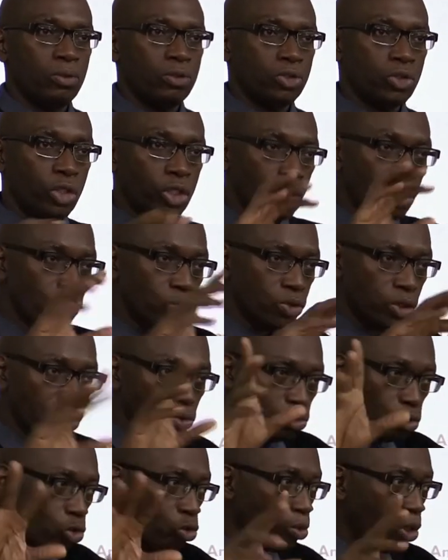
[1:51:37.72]
So you're
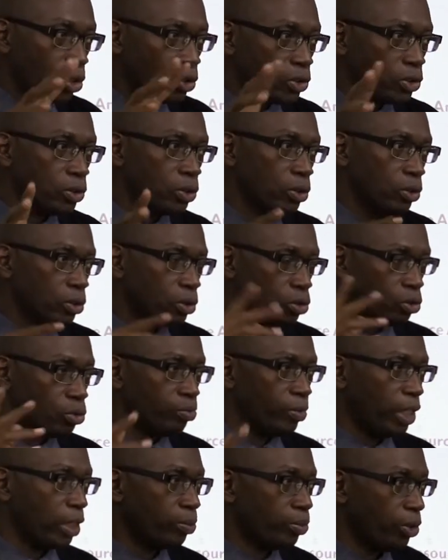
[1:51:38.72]
using robots to
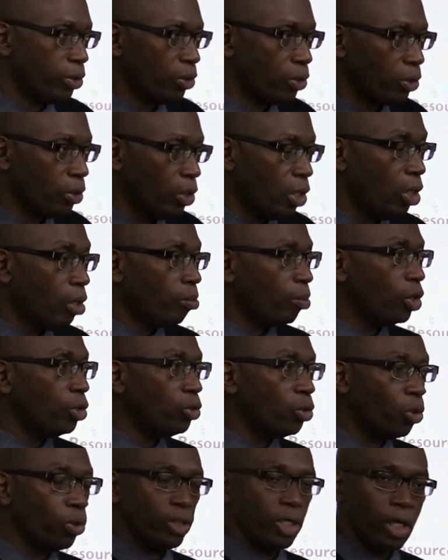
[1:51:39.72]
make products. But
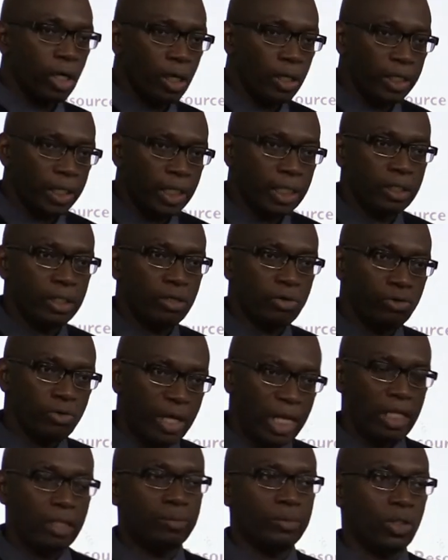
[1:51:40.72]
now you're in the
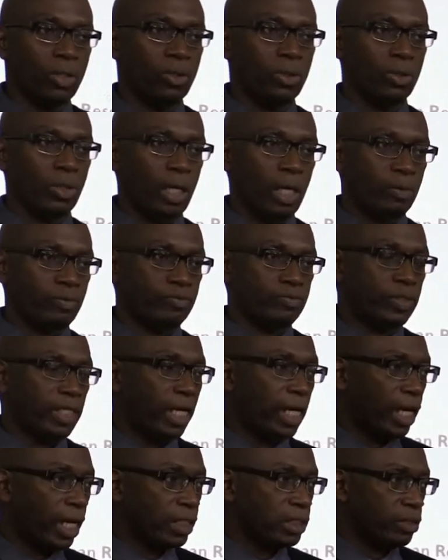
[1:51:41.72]
realm now of the
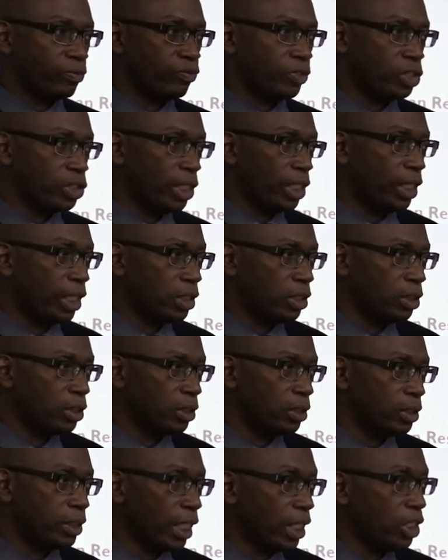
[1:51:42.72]
artificial
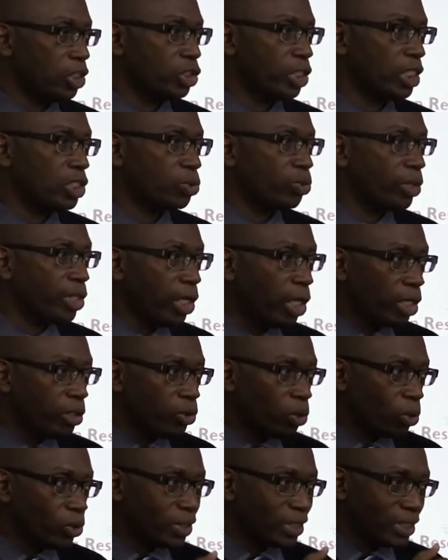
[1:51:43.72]
intelligence. We are
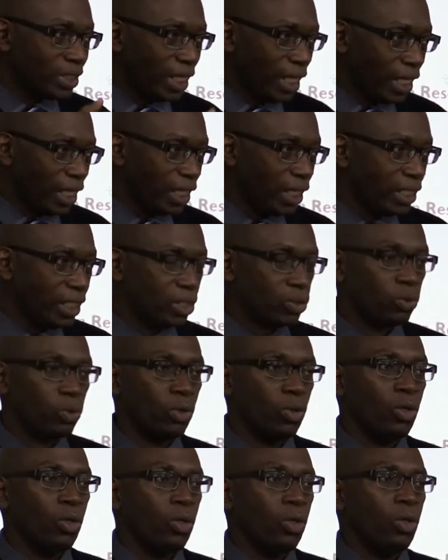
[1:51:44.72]
now taking it
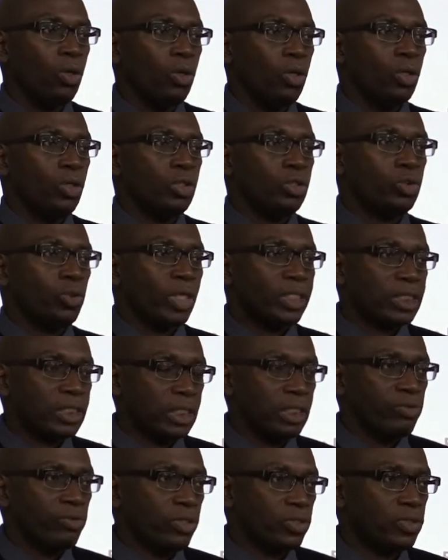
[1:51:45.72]
to a
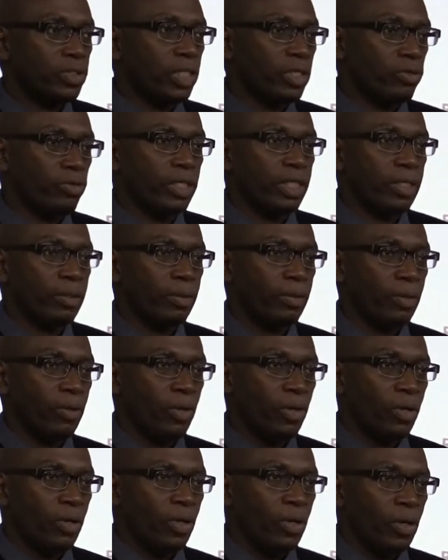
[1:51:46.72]
serious degree
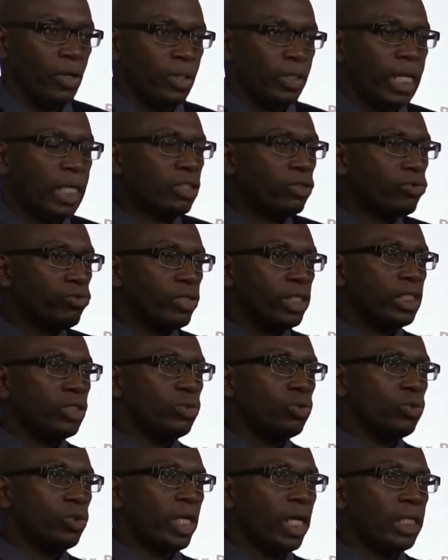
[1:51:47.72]
that you really
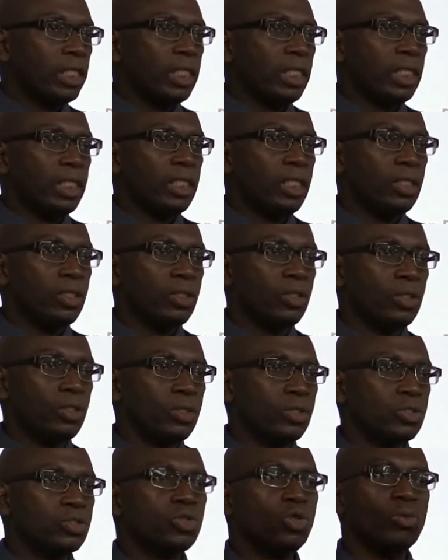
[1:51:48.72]
do not need
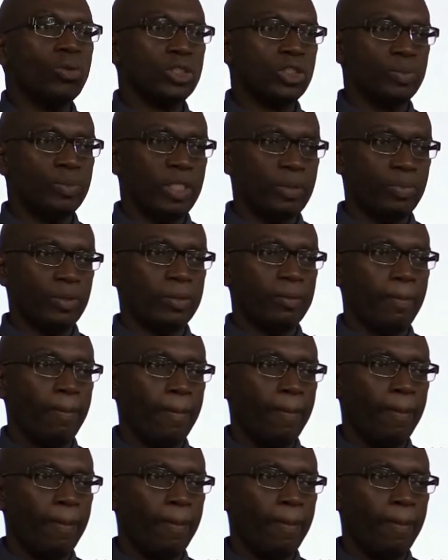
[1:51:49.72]
so much people.